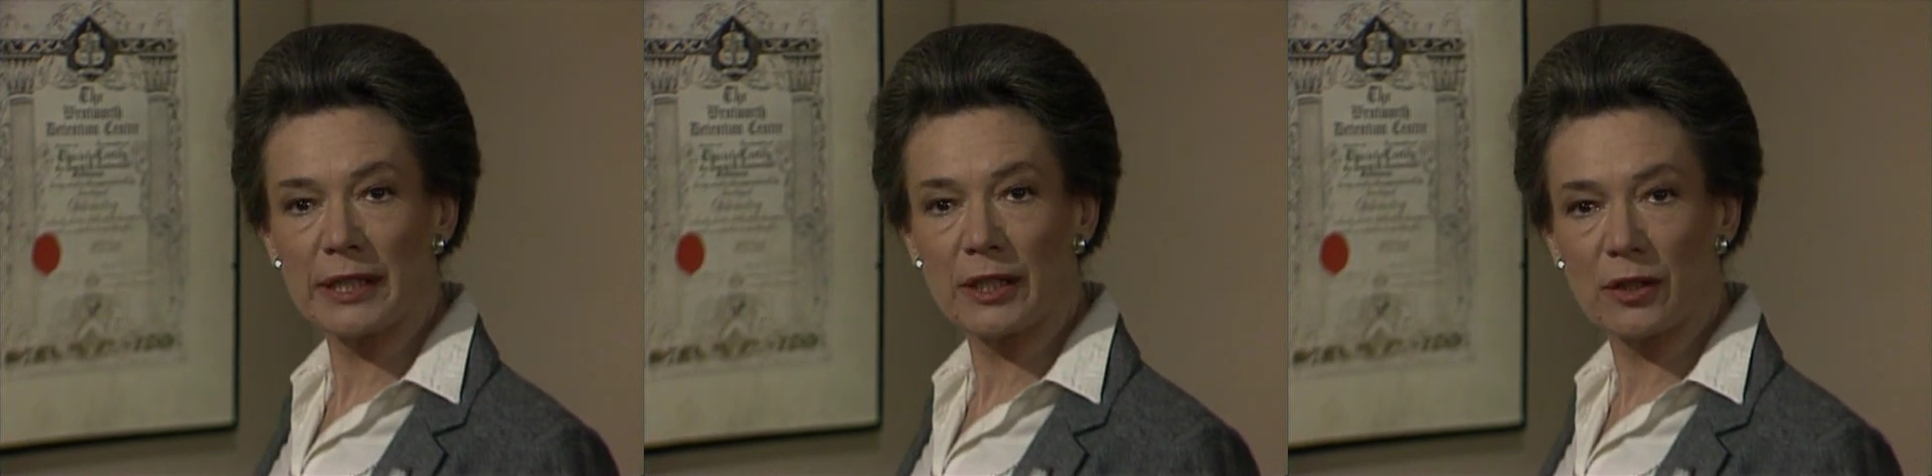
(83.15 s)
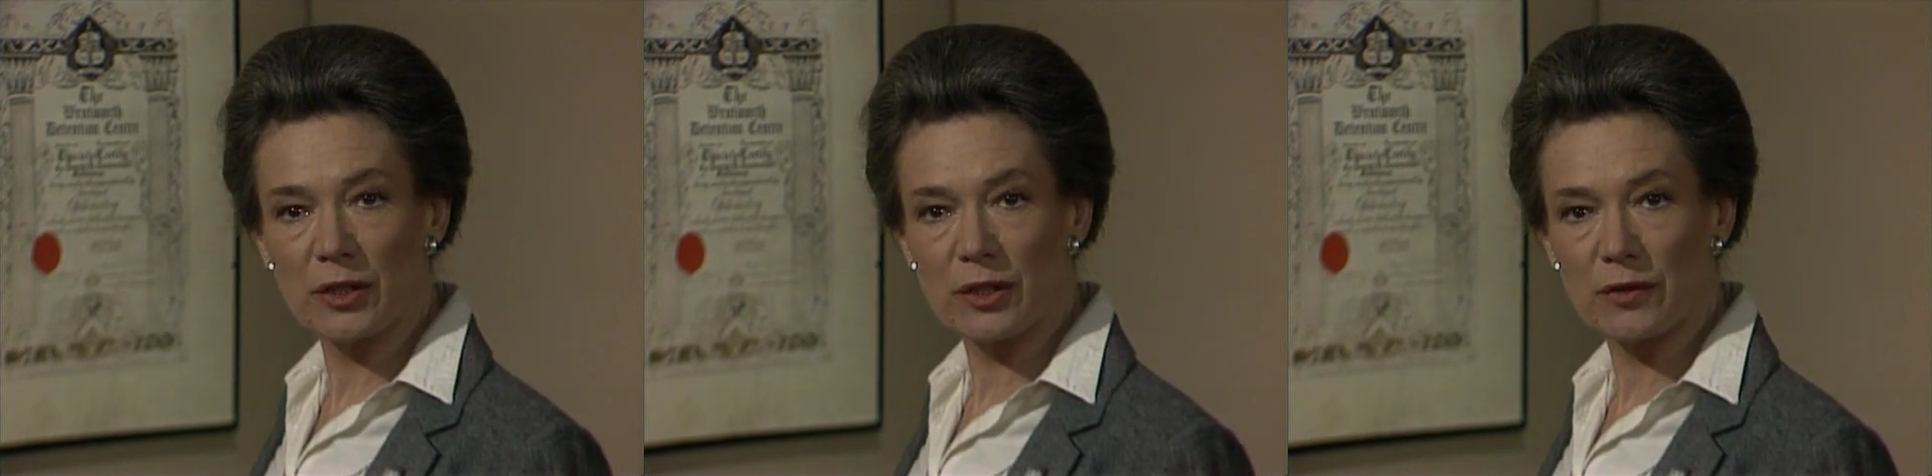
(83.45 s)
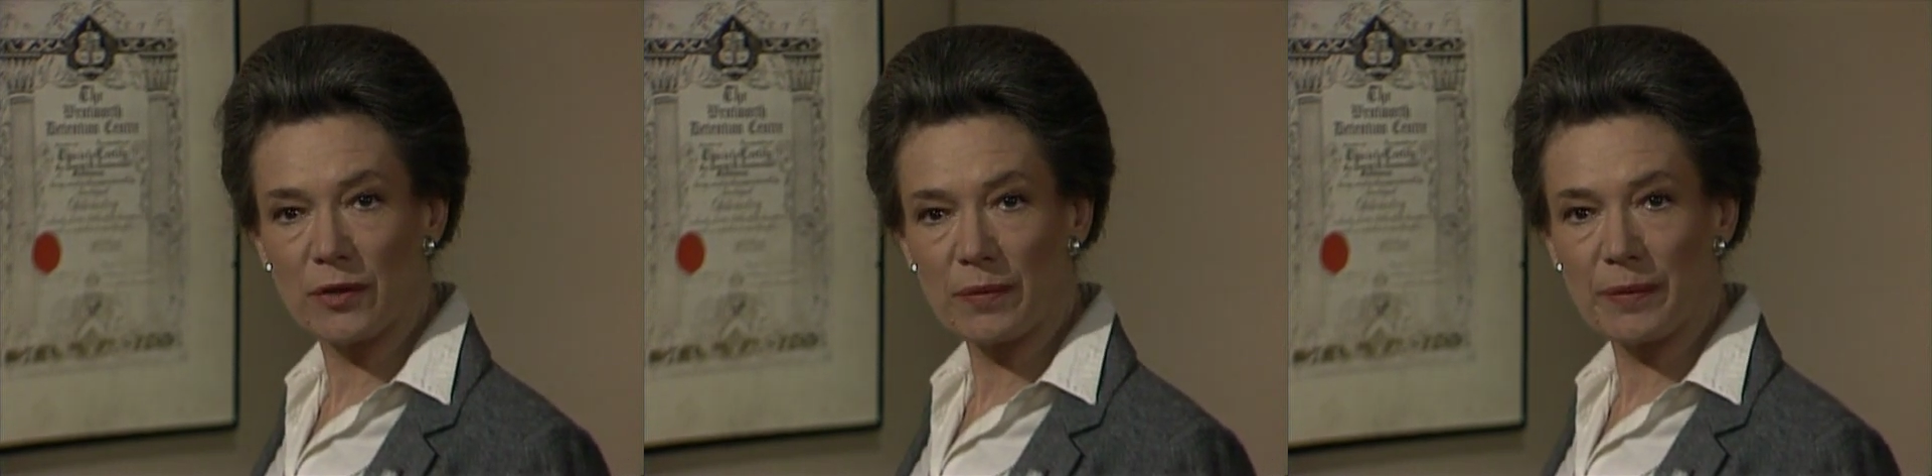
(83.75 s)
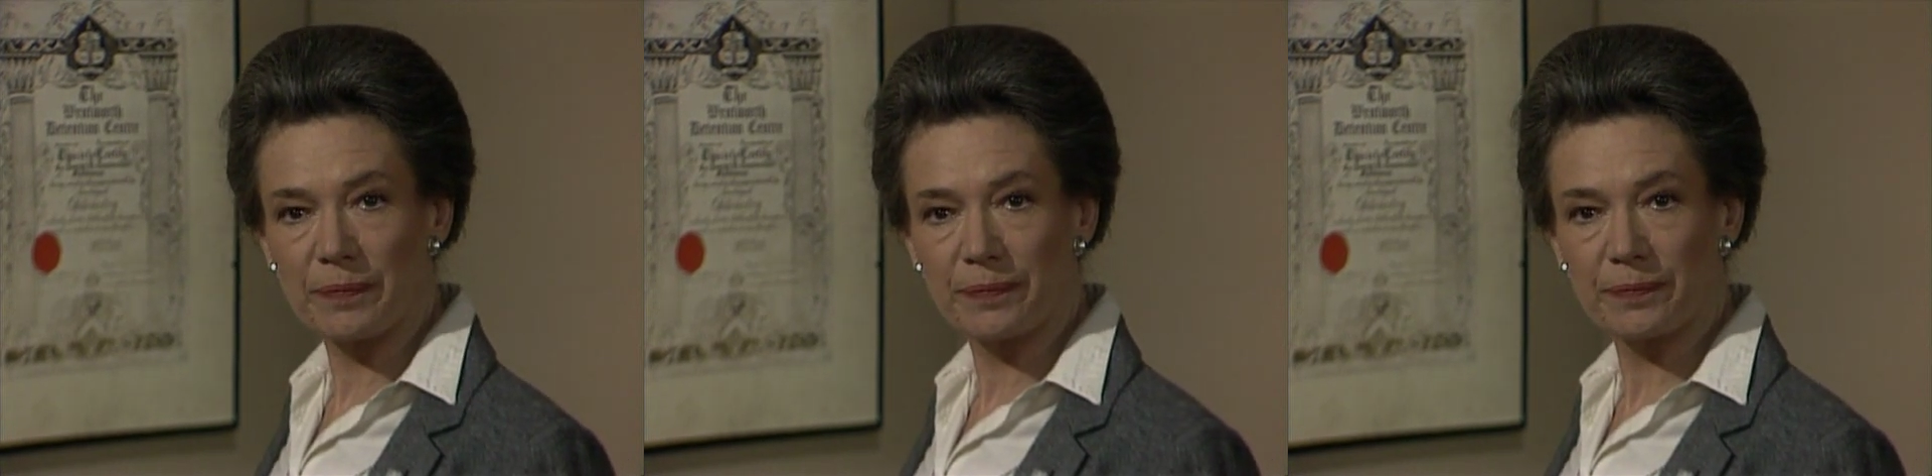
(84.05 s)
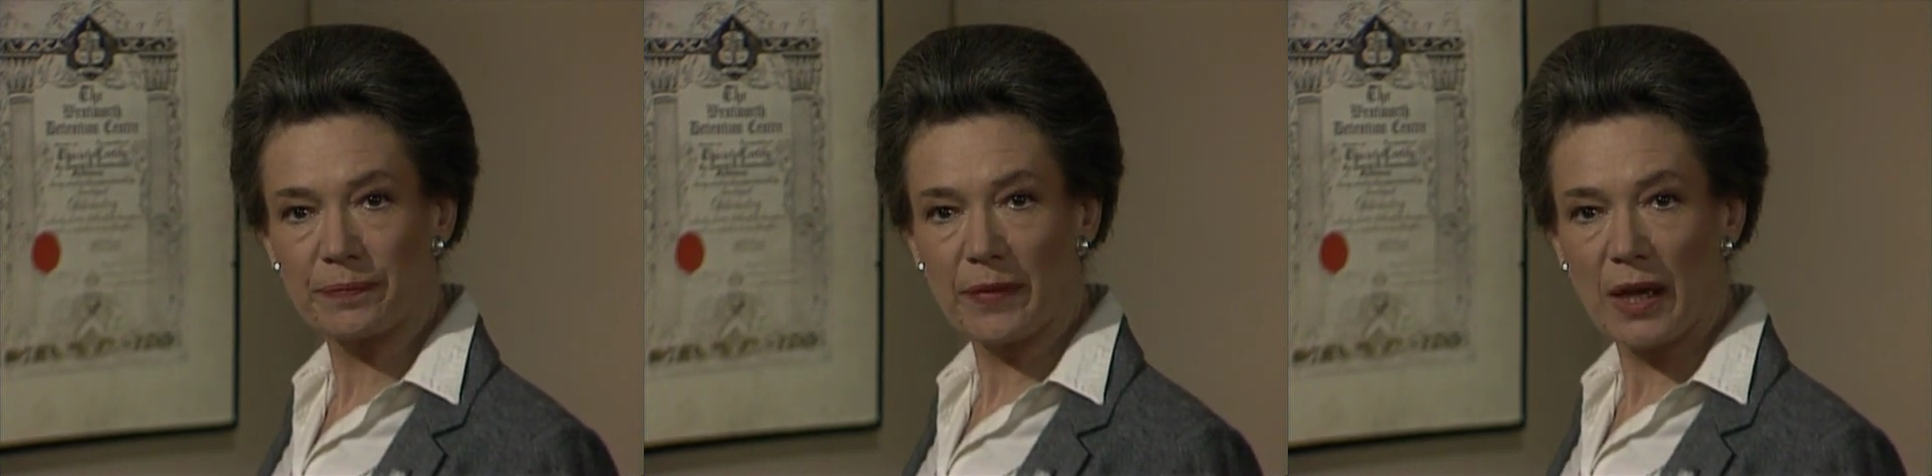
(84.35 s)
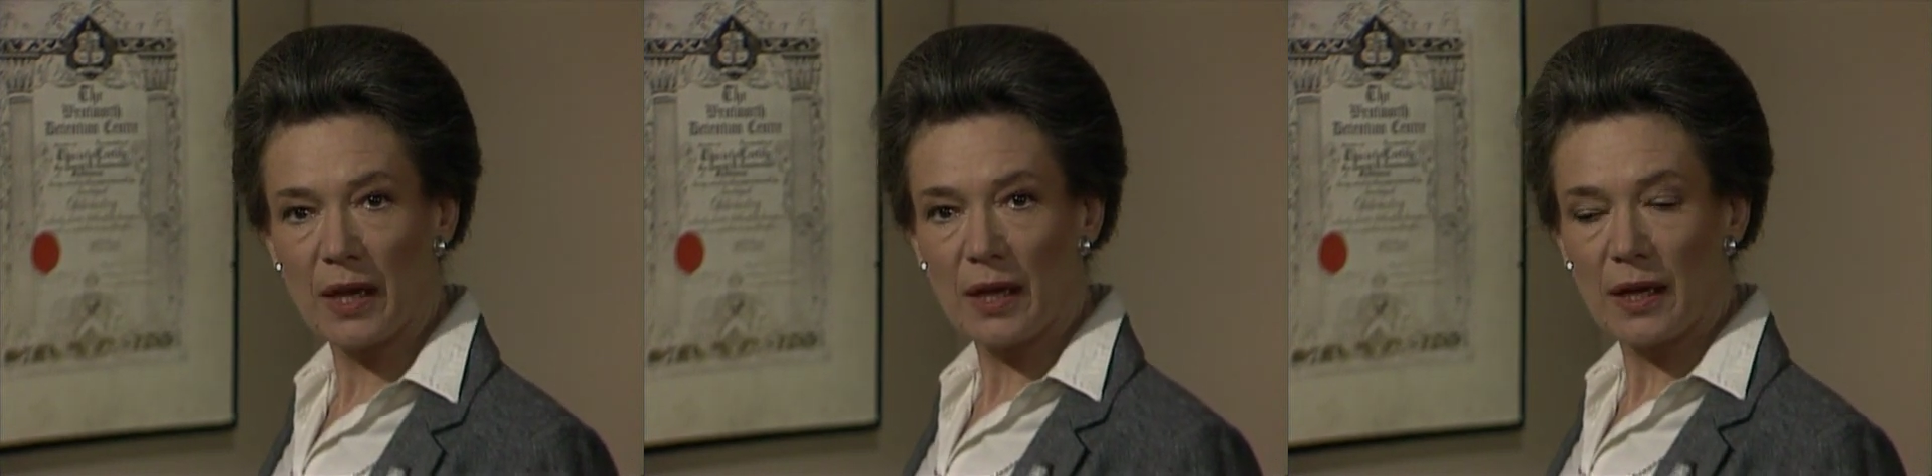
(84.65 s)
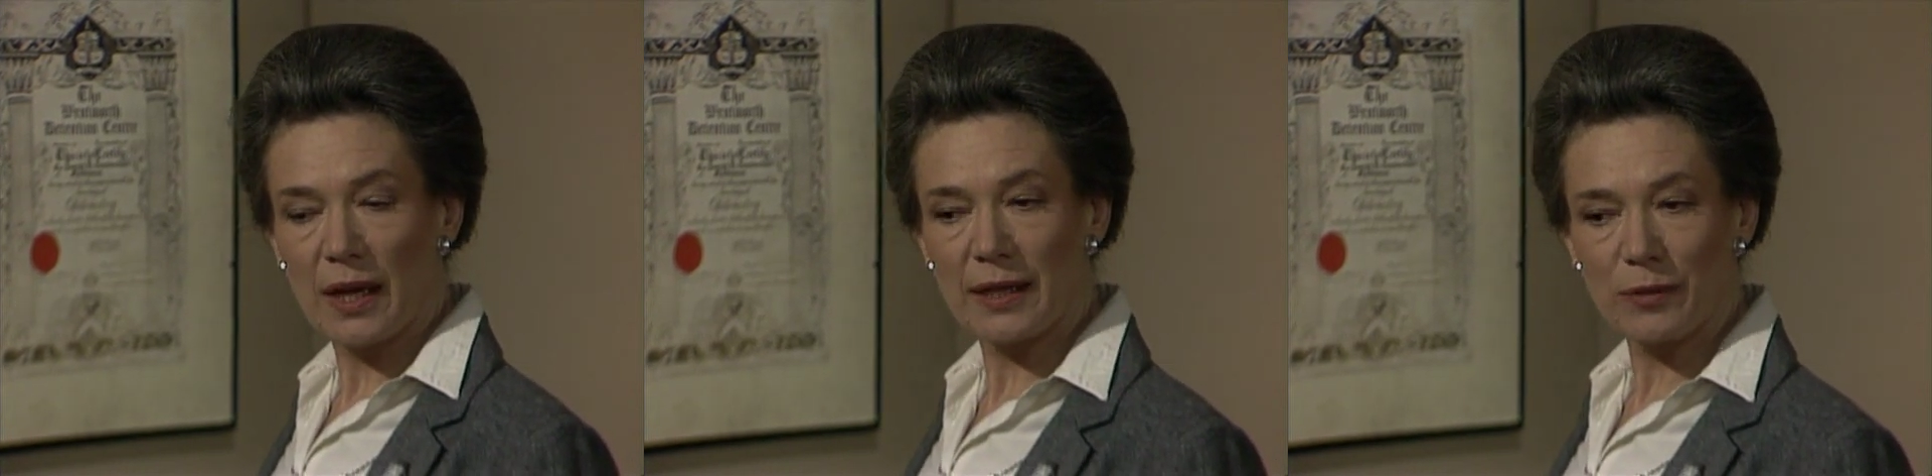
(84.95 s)
any nonsense from them.
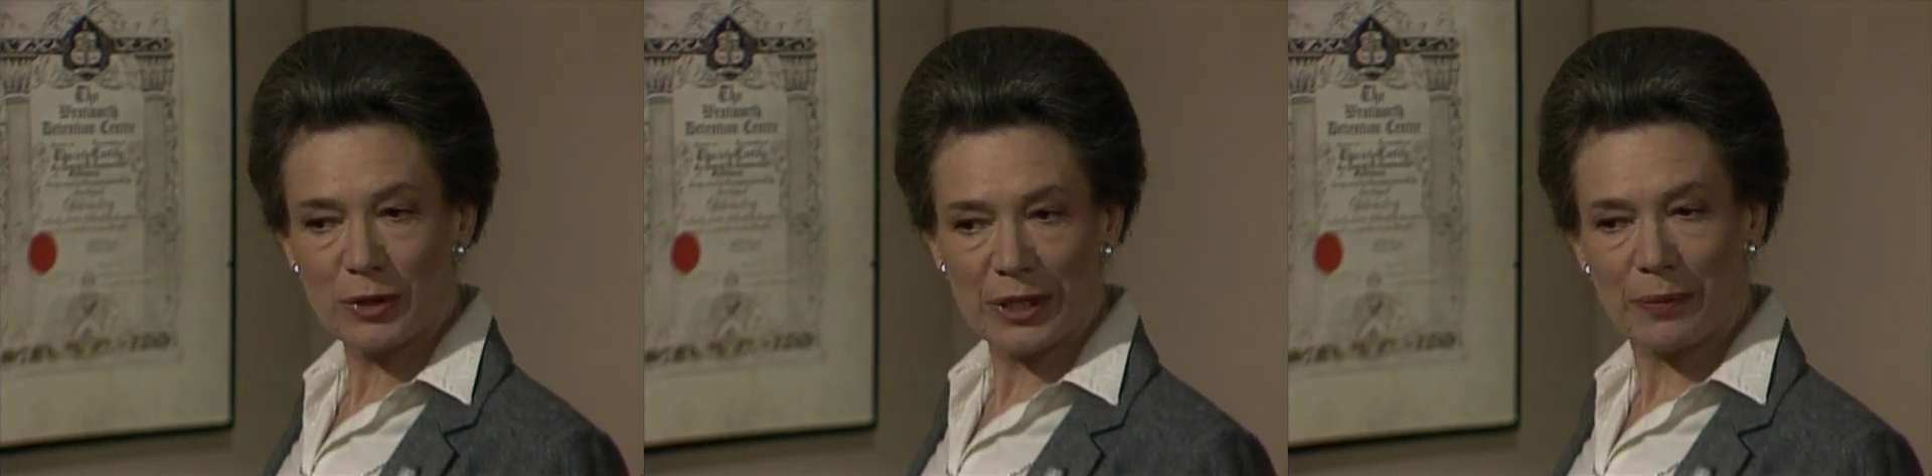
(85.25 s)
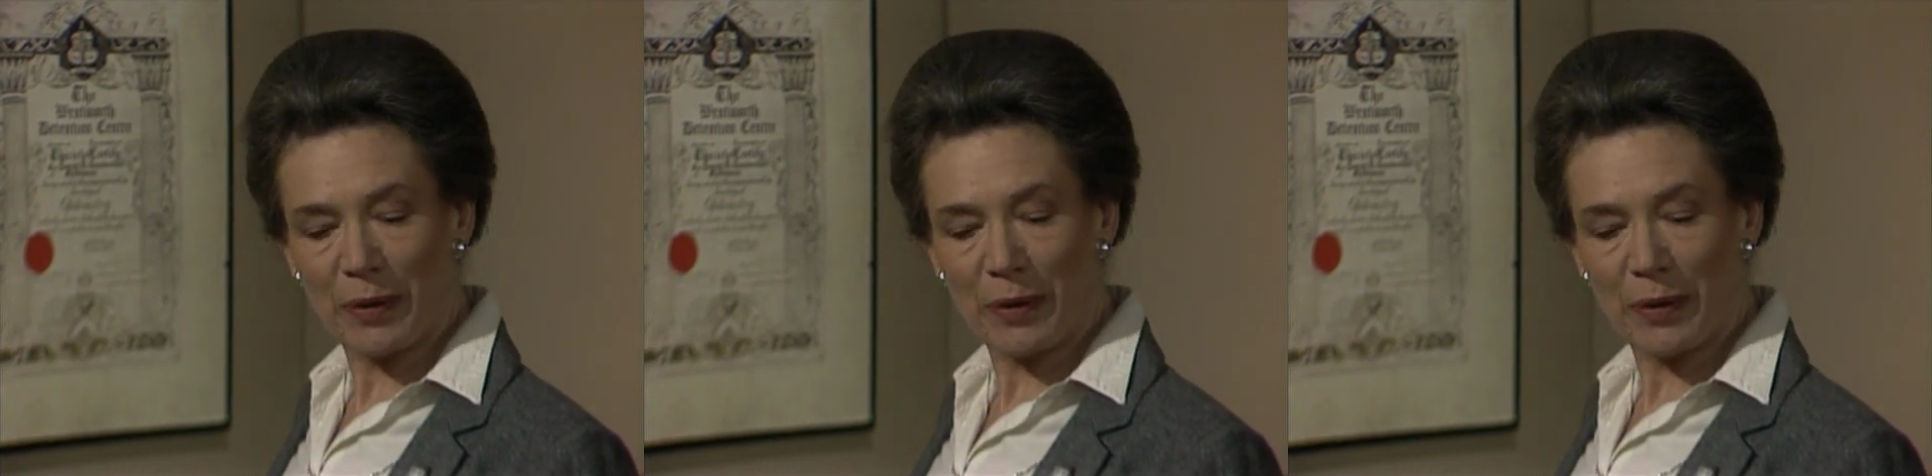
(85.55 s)
I don't want any